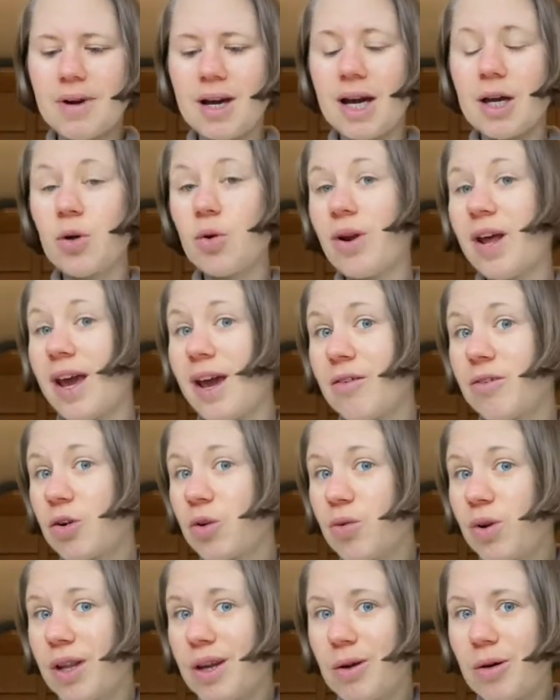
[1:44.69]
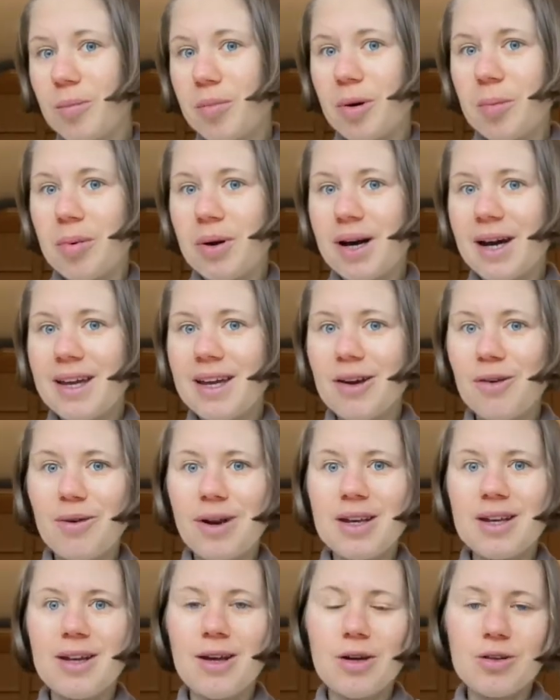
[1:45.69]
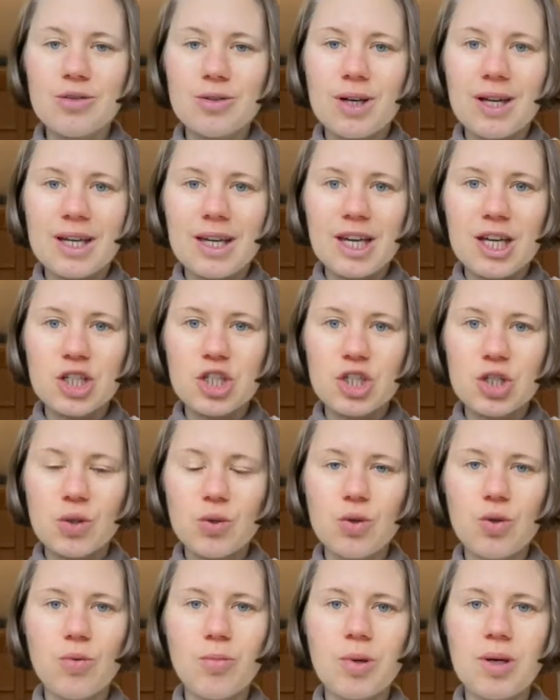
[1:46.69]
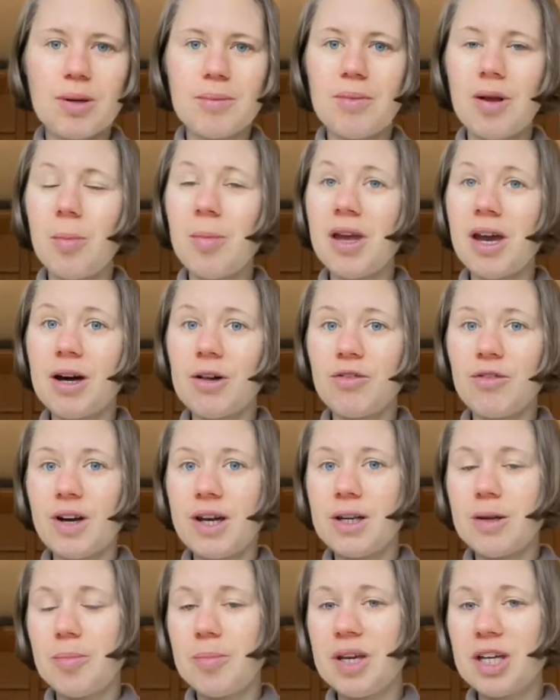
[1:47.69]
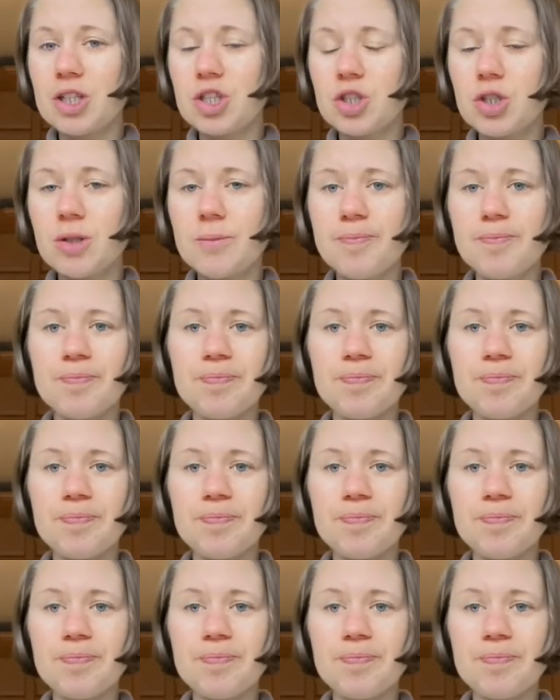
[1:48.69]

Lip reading: I don't have a green papaya right now, so I can't show you, but maybe I'll find a picture